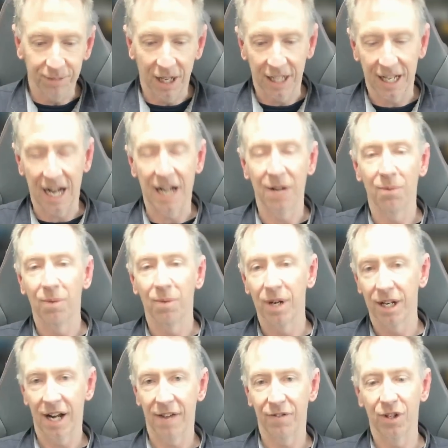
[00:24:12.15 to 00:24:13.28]
again,
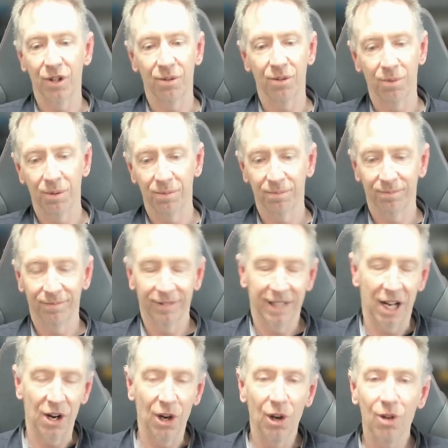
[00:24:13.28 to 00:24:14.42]
we're having to
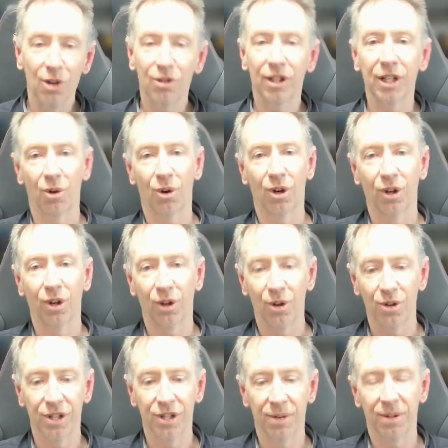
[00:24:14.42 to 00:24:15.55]
loosely draw a
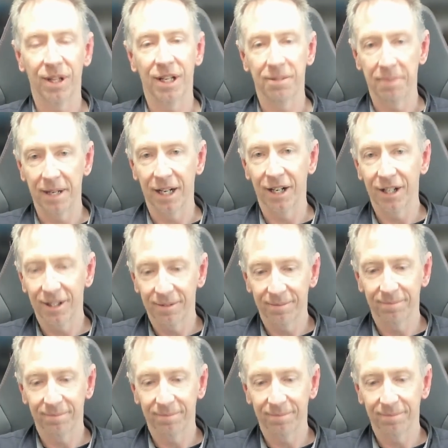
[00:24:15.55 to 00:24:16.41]
conclusion that there's been a